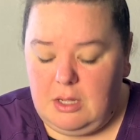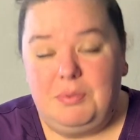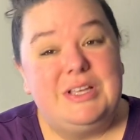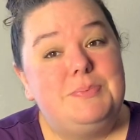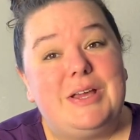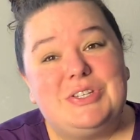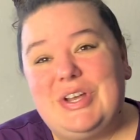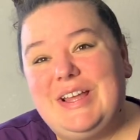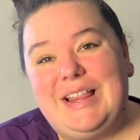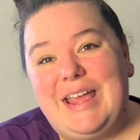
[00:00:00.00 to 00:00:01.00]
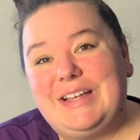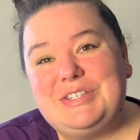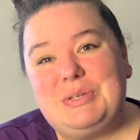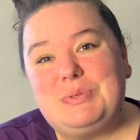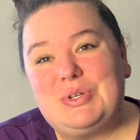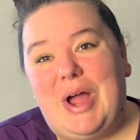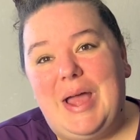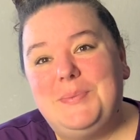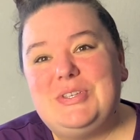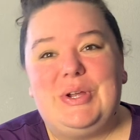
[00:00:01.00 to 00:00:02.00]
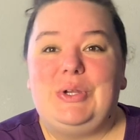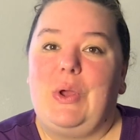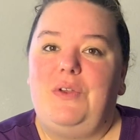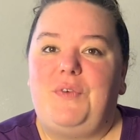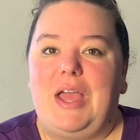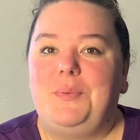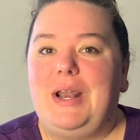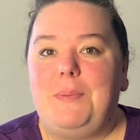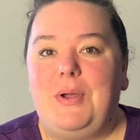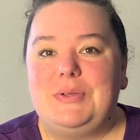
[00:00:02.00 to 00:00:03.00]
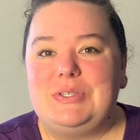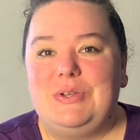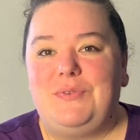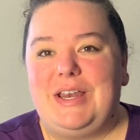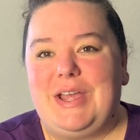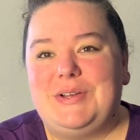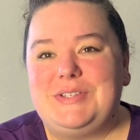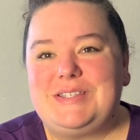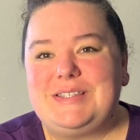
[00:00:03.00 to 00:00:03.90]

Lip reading: Please make sure you like and subscribe so you're notified when I post new videos.